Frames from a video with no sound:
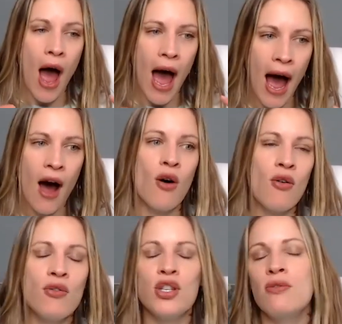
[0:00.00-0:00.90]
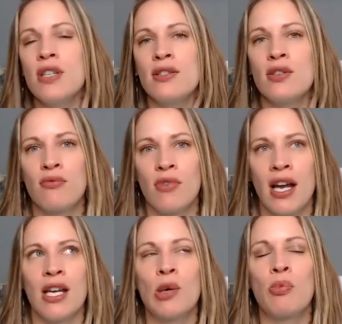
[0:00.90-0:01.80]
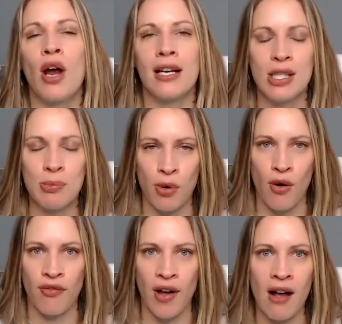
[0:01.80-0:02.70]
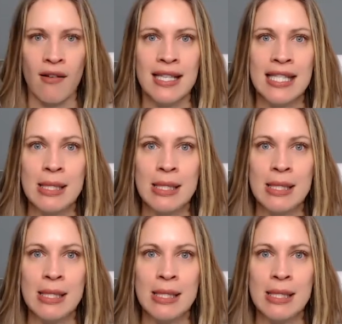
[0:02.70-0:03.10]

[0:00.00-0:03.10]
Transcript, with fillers: how you need to write your practice profile,